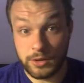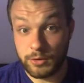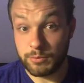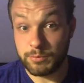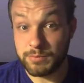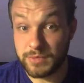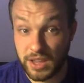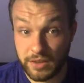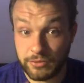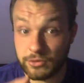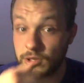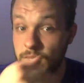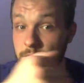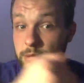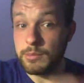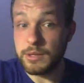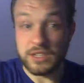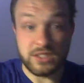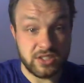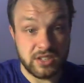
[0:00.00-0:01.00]
it'll
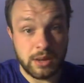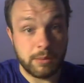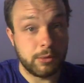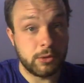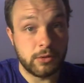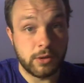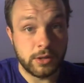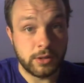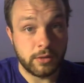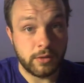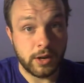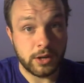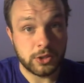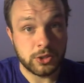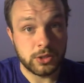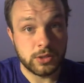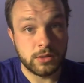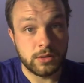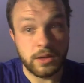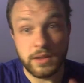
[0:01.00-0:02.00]
definitely be a step in the right
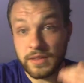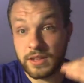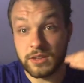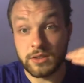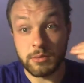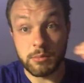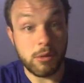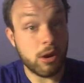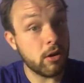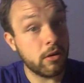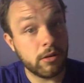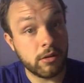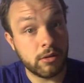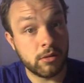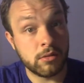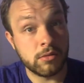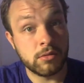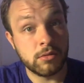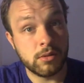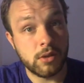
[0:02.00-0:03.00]
direction. And then
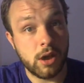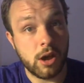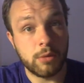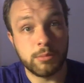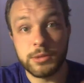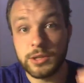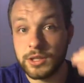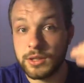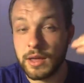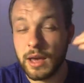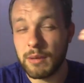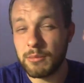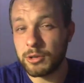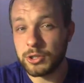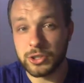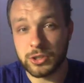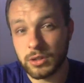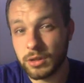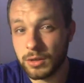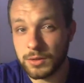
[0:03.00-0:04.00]
tomorrow, I'll be that
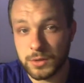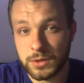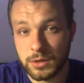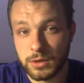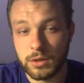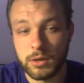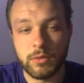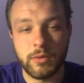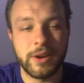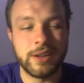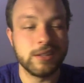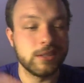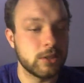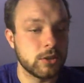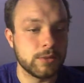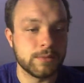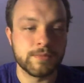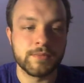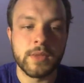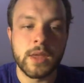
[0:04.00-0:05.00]
much closer, right?
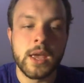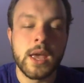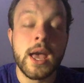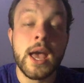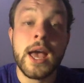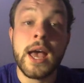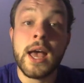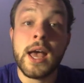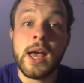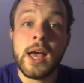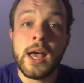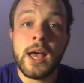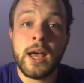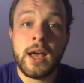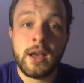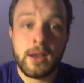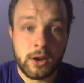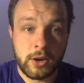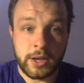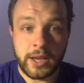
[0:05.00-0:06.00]
So,
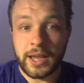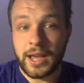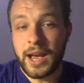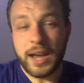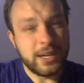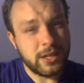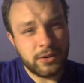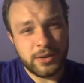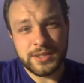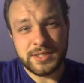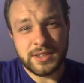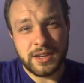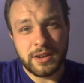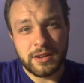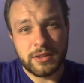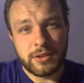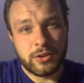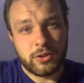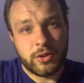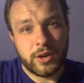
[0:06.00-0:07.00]
okay, I know I sound
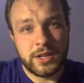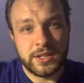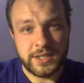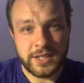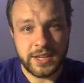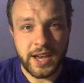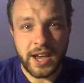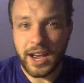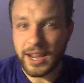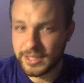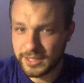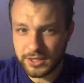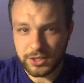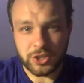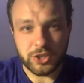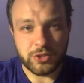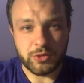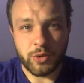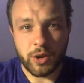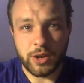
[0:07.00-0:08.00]
a little crazy. I did
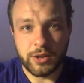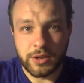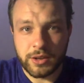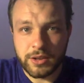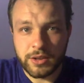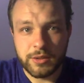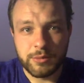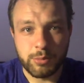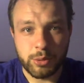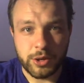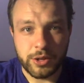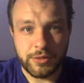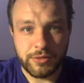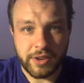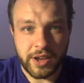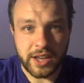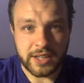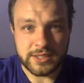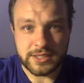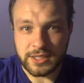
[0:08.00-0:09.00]
just run pretty
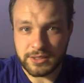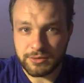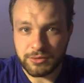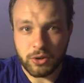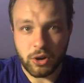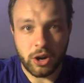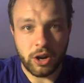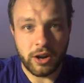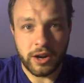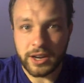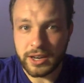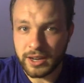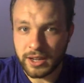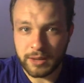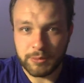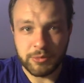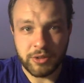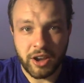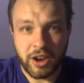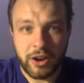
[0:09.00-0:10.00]
fast and far, and
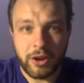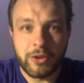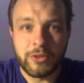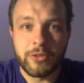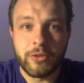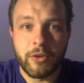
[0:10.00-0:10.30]
I'm tired,